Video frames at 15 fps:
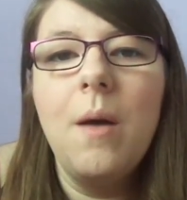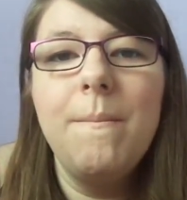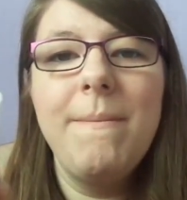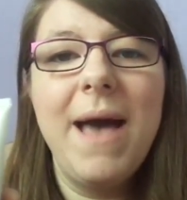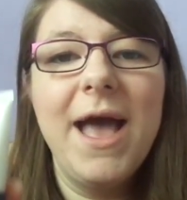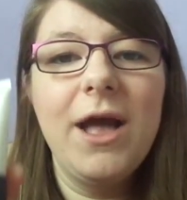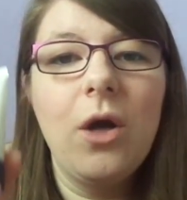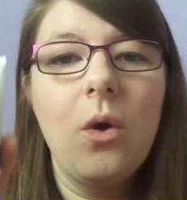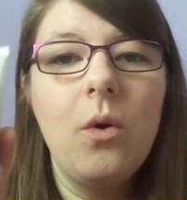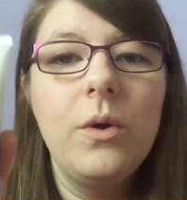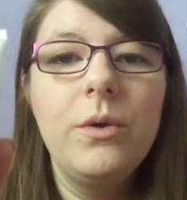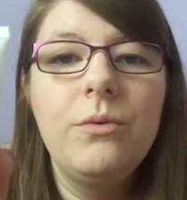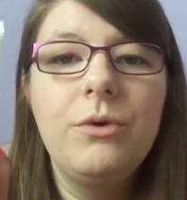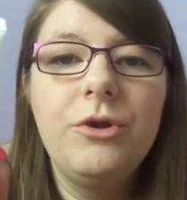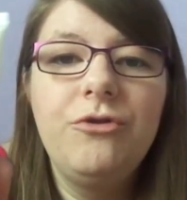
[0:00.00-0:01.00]
MAC
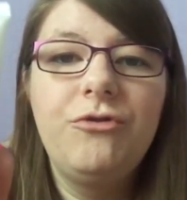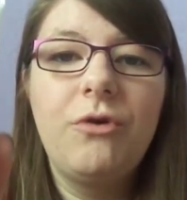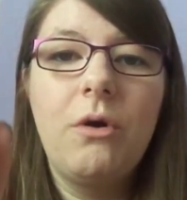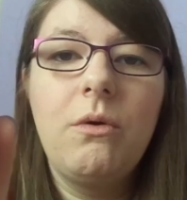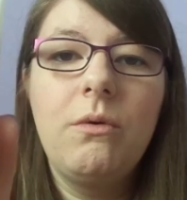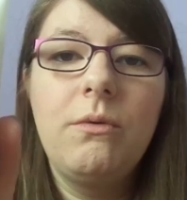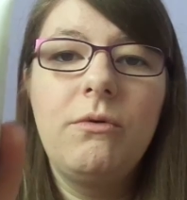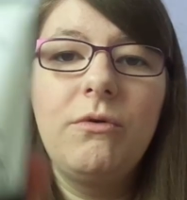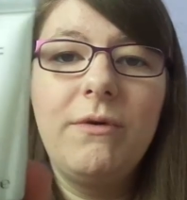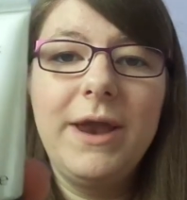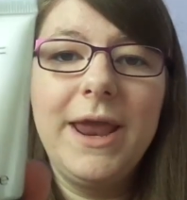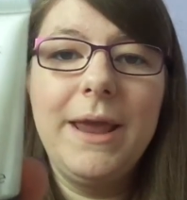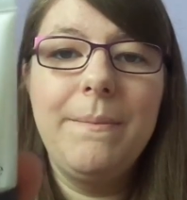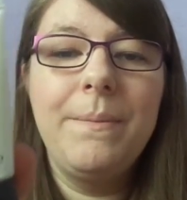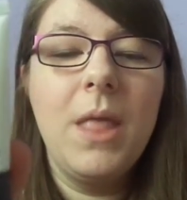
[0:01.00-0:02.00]
oil control
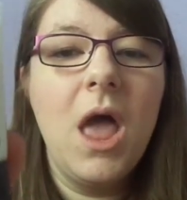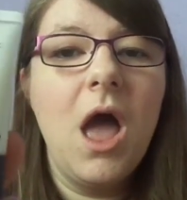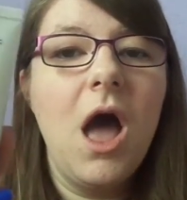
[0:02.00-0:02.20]
cream.